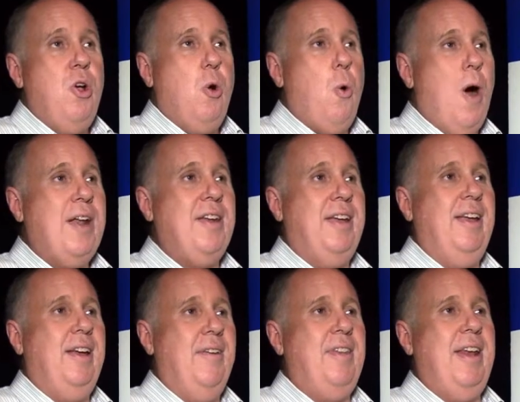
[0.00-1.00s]

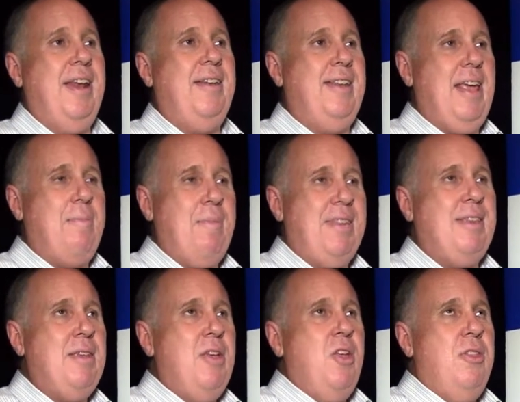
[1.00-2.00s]
quantity.
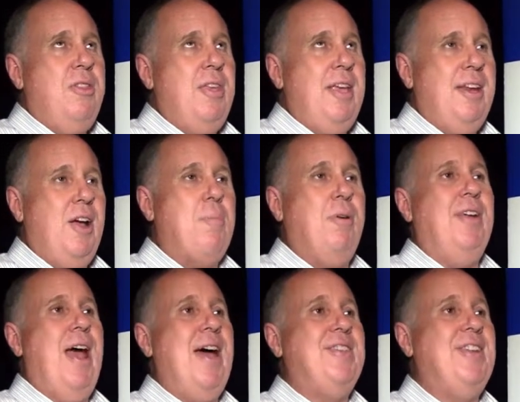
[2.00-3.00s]
The Indigo Pearl
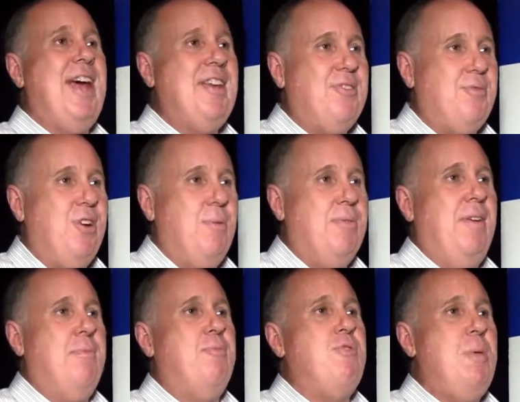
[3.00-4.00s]
now has less rooms.
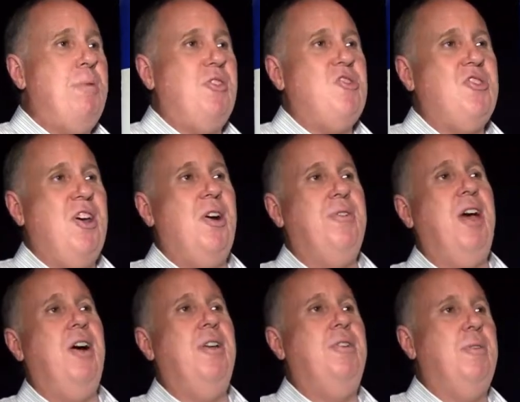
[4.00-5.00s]
They've repositioned the
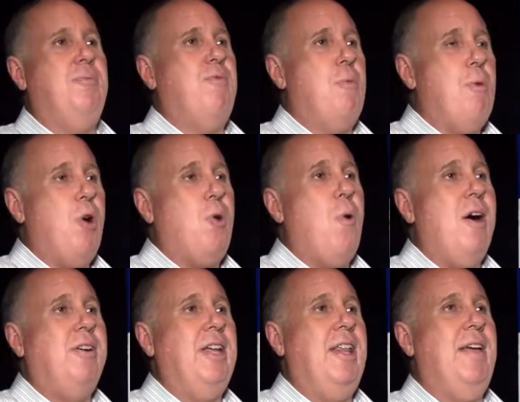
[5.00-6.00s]
hotel for more
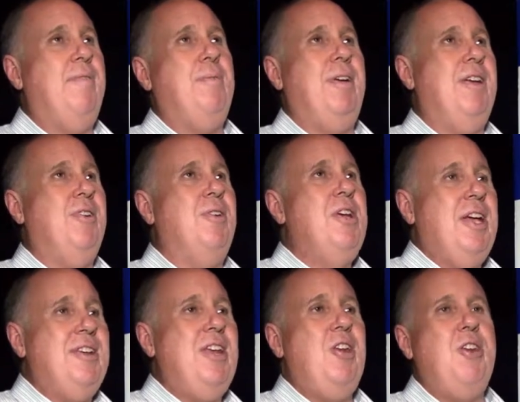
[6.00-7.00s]
quality. They've
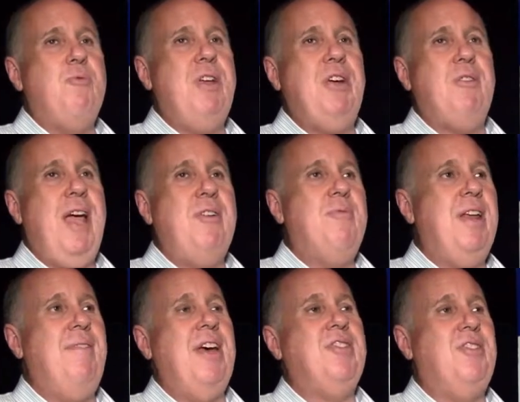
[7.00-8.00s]
continued to recreate and
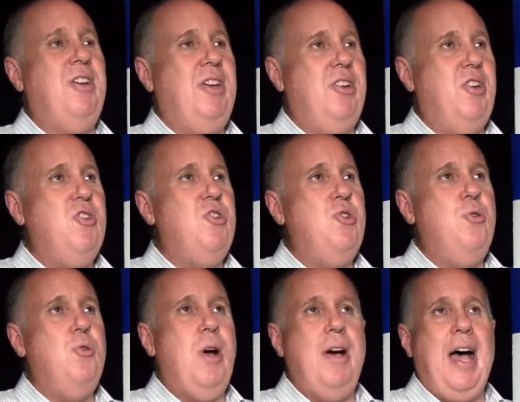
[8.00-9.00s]
reinvest into
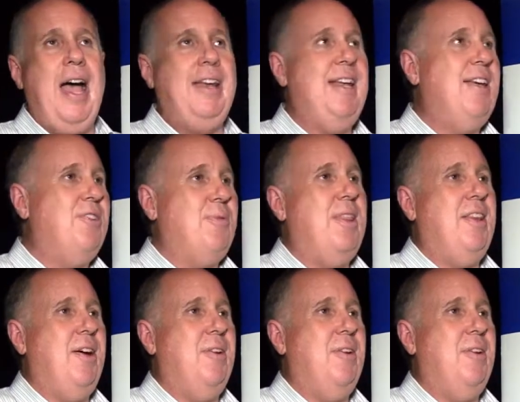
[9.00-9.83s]
new ideas within the